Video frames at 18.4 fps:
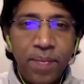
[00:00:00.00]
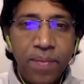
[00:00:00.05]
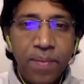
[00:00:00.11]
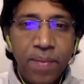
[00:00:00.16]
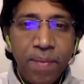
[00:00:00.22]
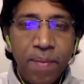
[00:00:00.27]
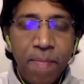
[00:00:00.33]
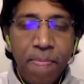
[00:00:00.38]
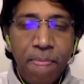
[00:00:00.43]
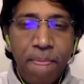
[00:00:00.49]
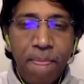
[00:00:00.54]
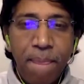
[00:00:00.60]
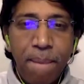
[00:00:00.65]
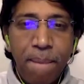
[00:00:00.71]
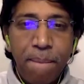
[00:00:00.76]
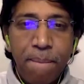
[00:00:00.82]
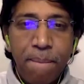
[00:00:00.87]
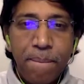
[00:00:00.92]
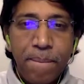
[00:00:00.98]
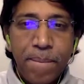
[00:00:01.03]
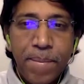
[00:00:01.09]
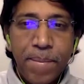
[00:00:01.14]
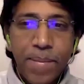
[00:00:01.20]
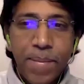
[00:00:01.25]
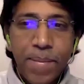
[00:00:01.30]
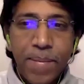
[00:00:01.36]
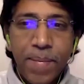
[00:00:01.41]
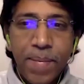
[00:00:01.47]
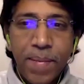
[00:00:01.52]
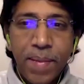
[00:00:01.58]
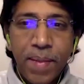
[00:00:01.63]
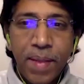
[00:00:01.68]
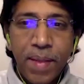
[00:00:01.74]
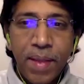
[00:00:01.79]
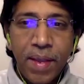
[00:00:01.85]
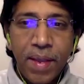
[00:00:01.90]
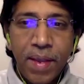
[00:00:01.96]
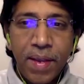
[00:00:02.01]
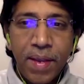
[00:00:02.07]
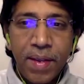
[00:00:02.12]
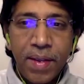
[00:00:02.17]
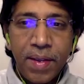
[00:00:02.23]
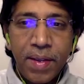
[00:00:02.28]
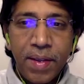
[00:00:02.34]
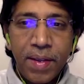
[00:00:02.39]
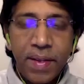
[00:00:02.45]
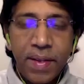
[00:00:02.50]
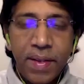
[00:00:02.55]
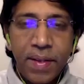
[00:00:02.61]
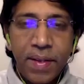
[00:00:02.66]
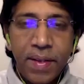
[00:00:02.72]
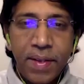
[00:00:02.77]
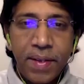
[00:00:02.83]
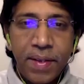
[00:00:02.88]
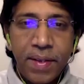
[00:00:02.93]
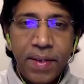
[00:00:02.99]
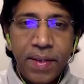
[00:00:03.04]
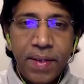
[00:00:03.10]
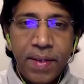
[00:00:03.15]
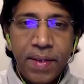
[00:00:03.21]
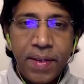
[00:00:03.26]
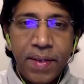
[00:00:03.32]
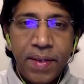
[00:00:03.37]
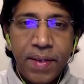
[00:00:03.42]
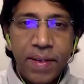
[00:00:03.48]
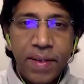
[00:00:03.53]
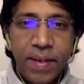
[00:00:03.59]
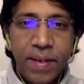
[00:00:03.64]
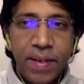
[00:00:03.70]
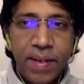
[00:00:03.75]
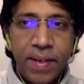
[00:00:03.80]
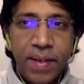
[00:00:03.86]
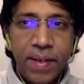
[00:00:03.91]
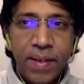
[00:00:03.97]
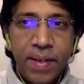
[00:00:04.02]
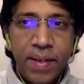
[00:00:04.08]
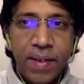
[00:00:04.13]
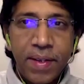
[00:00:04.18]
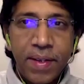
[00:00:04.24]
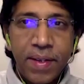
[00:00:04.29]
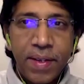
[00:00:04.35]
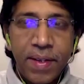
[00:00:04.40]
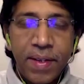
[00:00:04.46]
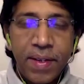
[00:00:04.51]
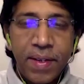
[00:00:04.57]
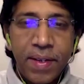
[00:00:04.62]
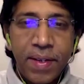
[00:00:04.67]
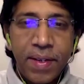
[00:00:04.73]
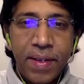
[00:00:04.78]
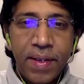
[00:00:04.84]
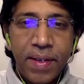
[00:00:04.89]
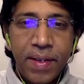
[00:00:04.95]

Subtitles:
[no speech]